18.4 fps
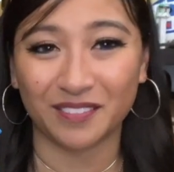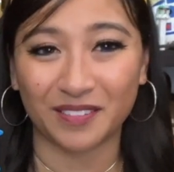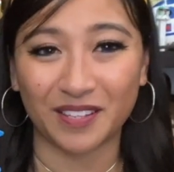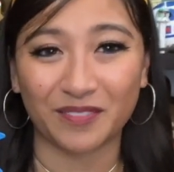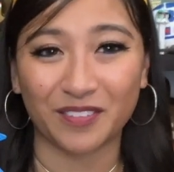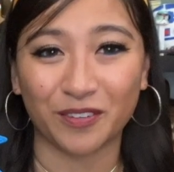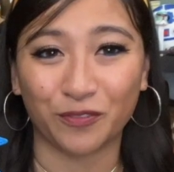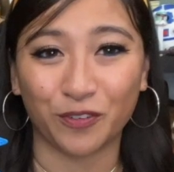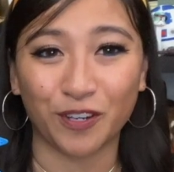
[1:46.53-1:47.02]

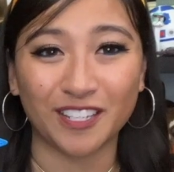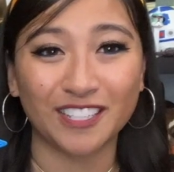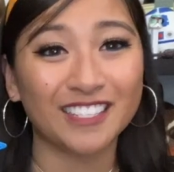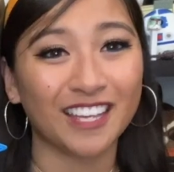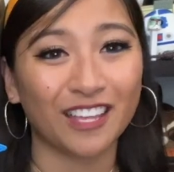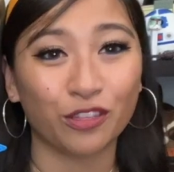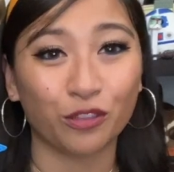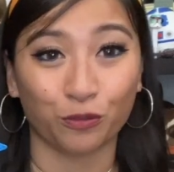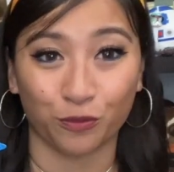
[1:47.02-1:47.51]
avoid
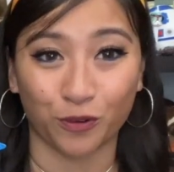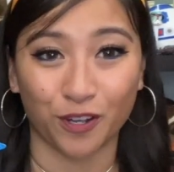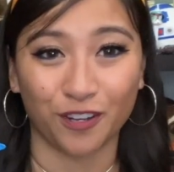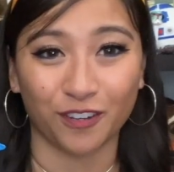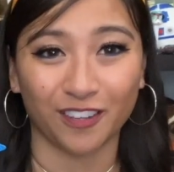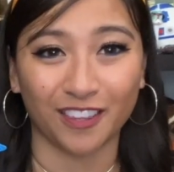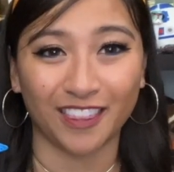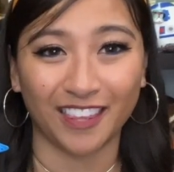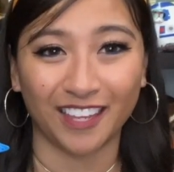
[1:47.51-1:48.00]
saying the
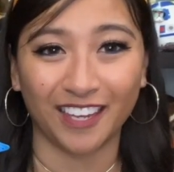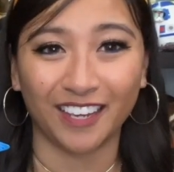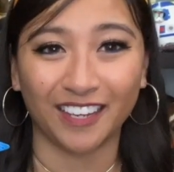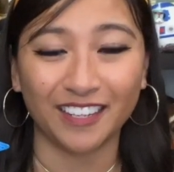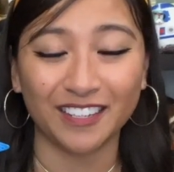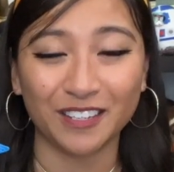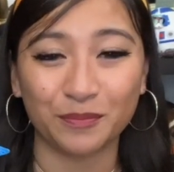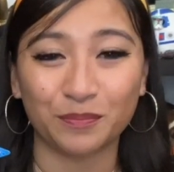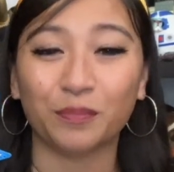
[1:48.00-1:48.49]
wrong
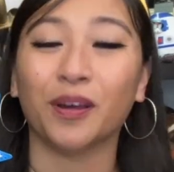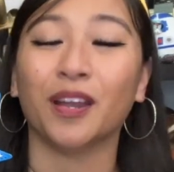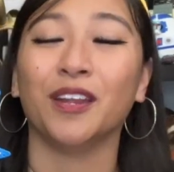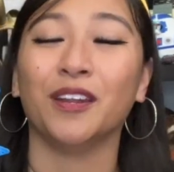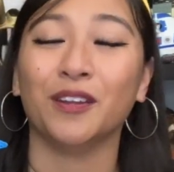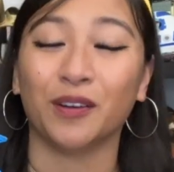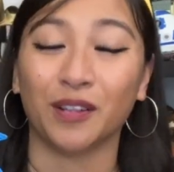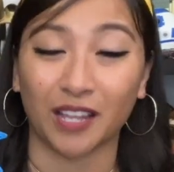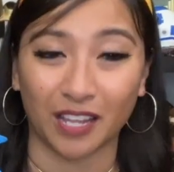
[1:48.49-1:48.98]
thing, but I
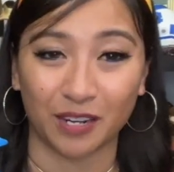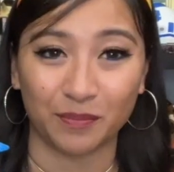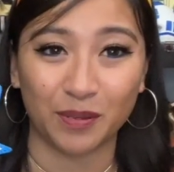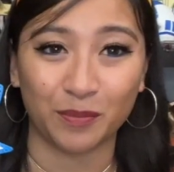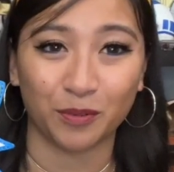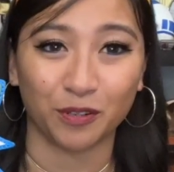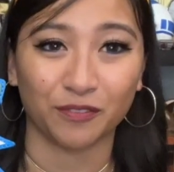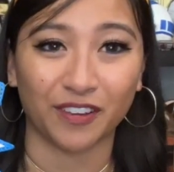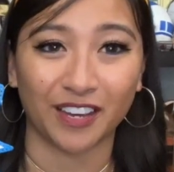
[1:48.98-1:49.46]
know a lot of
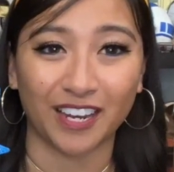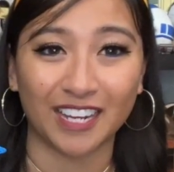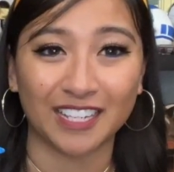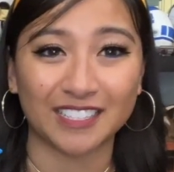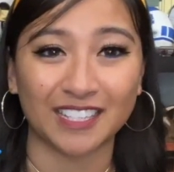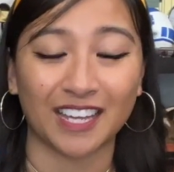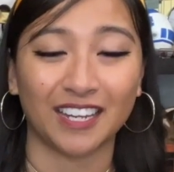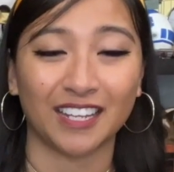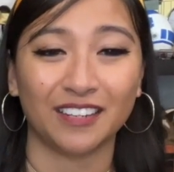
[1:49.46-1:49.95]
people are very
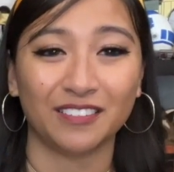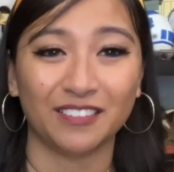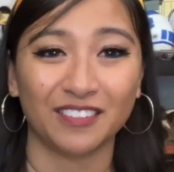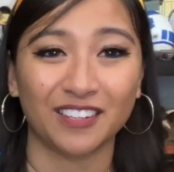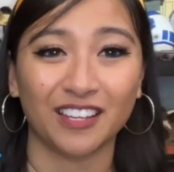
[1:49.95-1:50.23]
excited